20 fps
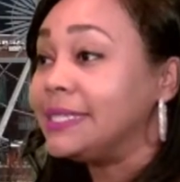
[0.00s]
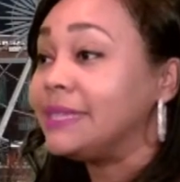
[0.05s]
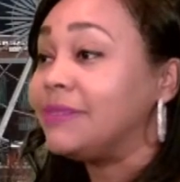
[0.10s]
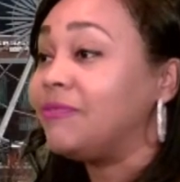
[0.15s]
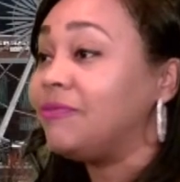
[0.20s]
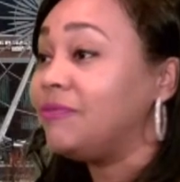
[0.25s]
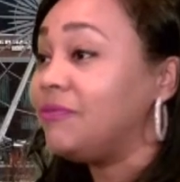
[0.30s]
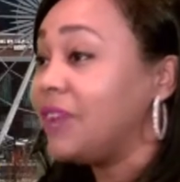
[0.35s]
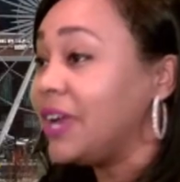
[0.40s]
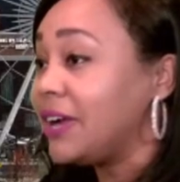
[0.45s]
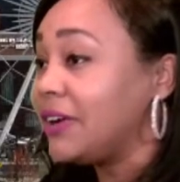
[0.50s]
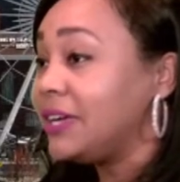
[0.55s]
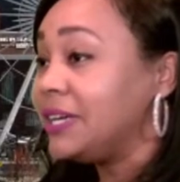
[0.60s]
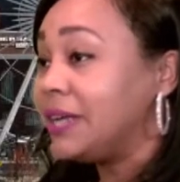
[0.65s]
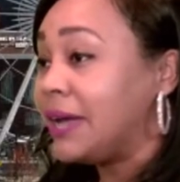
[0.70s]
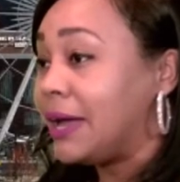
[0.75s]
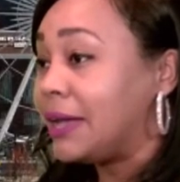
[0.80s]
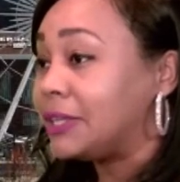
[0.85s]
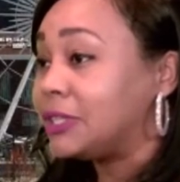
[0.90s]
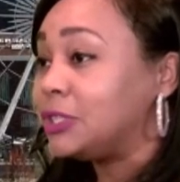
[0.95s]
very
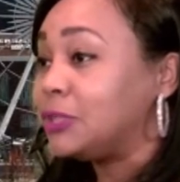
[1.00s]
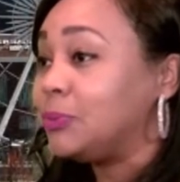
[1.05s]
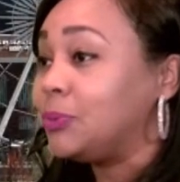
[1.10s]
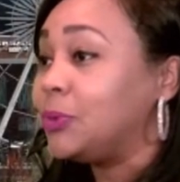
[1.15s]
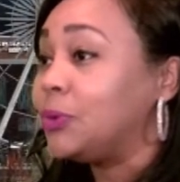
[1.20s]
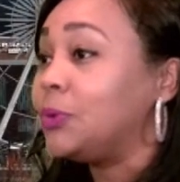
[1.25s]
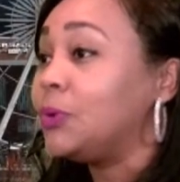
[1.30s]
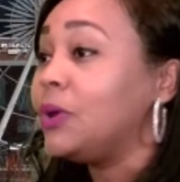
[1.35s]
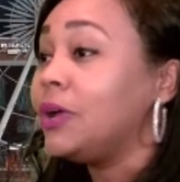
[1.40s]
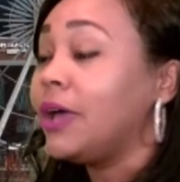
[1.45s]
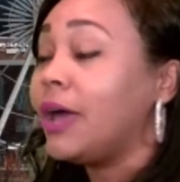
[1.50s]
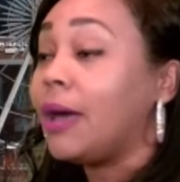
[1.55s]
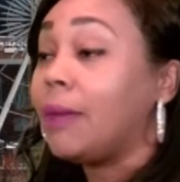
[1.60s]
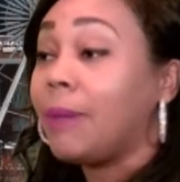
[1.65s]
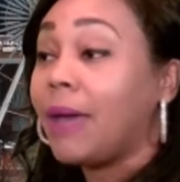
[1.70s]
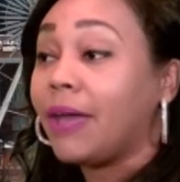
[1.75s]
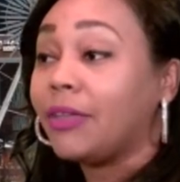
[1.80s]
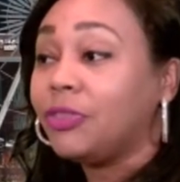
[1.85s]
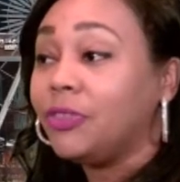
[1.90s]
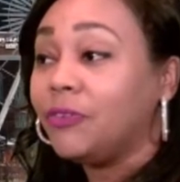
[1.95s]
knowledgeable
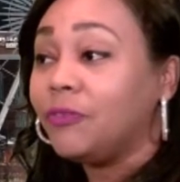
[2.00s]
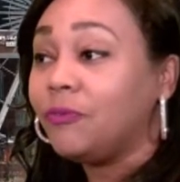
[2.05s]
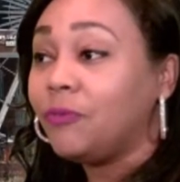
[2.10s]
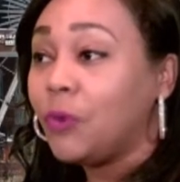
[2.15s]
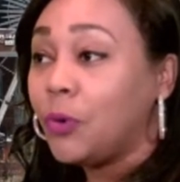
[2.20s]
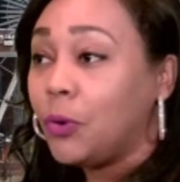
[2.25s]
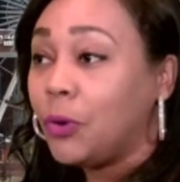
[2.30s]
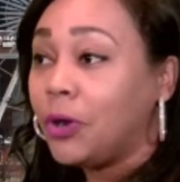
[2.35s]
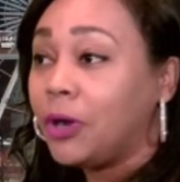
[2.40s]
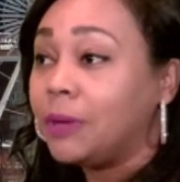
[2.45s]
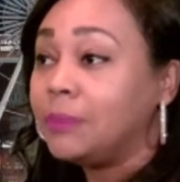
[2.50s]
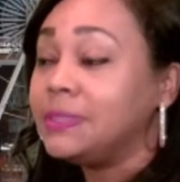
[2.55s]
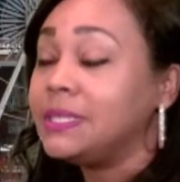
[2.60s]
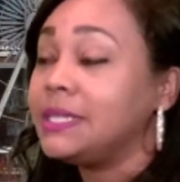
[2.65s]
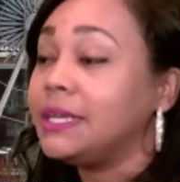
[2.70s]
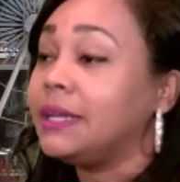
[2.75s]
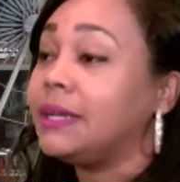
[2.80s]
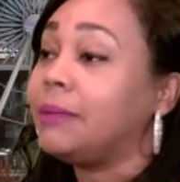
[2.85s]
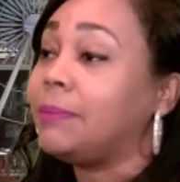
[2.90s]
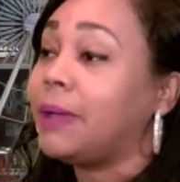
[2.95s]
about the forms
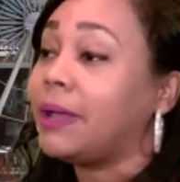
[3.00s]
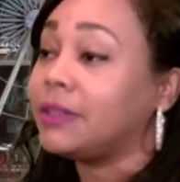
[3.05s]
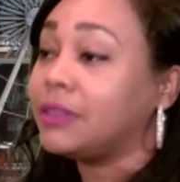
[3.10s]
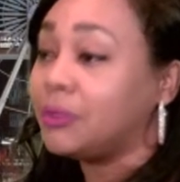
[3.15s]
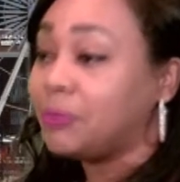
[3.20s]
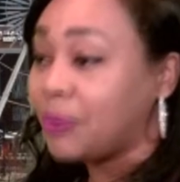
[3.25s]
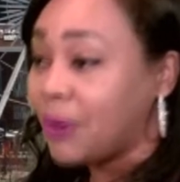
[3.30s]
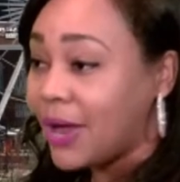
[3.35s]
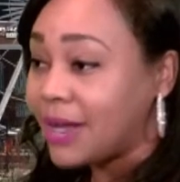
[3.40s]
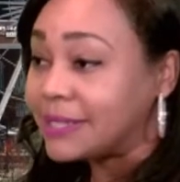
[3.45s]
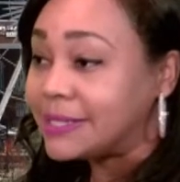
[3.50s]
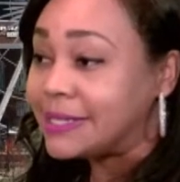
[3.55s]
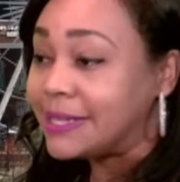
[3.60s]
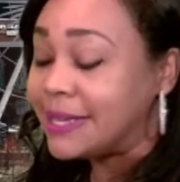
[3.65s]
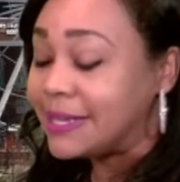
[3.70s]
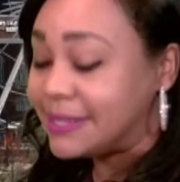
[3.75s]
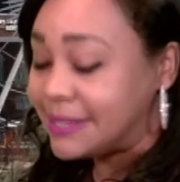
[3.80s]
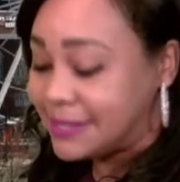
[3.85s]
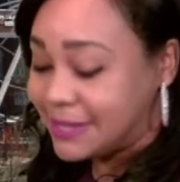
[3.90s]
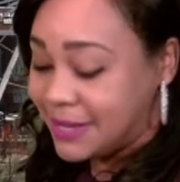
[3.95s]
and about the
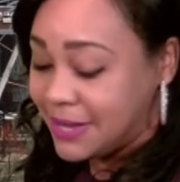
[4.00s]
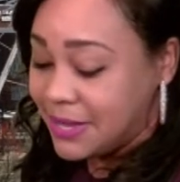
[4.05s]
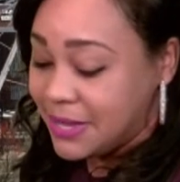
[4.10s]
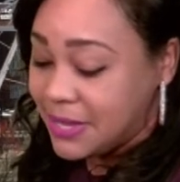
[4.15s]
process.